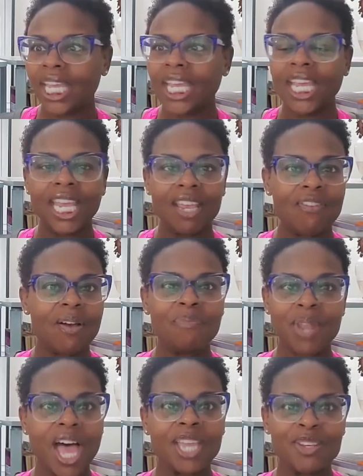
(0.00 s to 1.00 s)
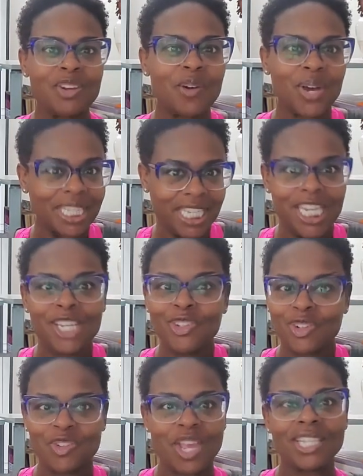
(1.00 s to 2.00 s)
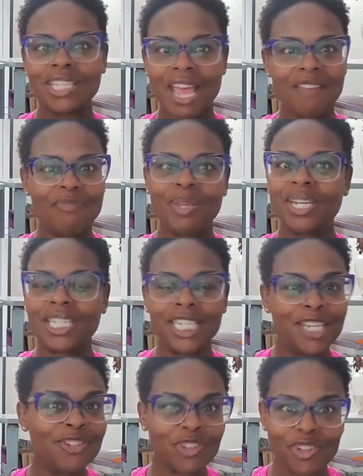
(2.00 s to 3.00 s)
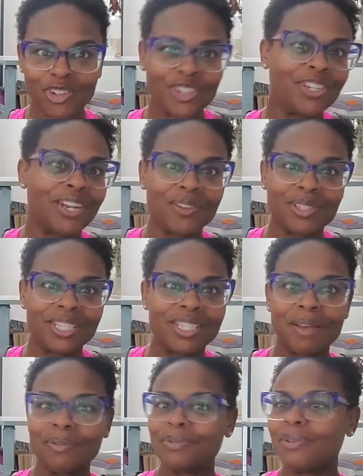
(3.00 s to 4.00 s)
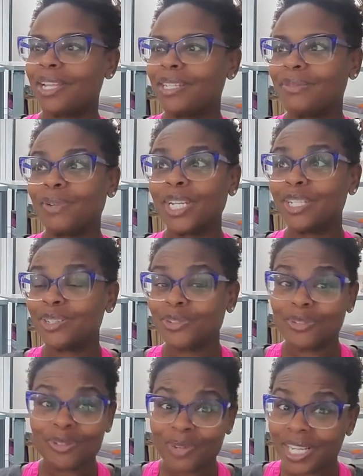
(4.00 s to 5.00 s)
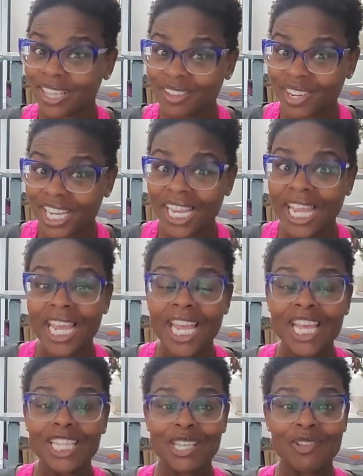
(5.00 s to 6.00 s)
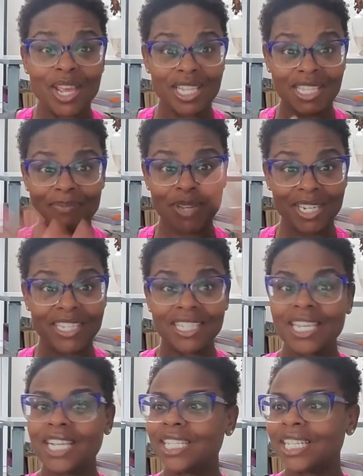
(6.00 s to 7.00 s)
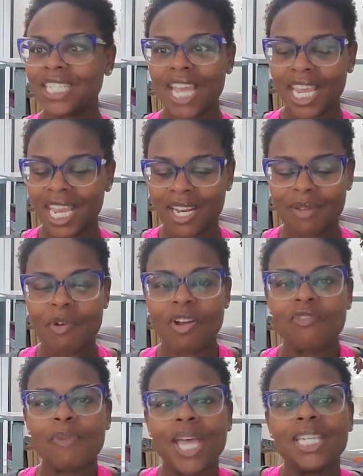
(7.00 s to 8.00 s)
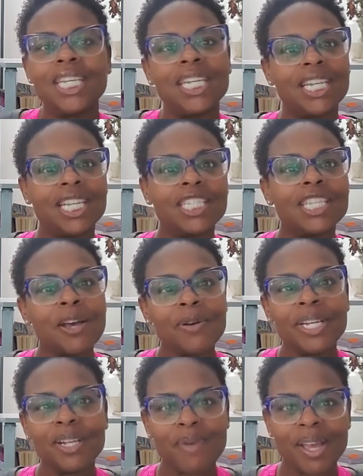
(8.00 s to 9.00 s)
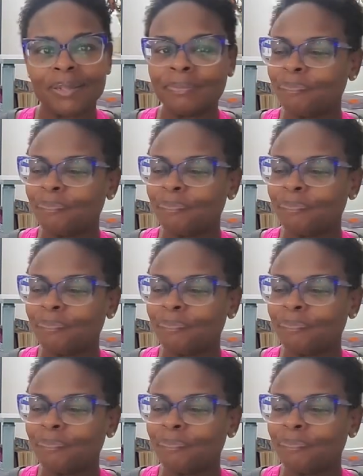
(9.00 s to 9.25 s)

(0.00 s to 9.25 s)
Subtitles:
if I'm not, a teacher, I've been a teacher, since I was 22, 23. So that's been such a gigantic part of my identity. So anyway,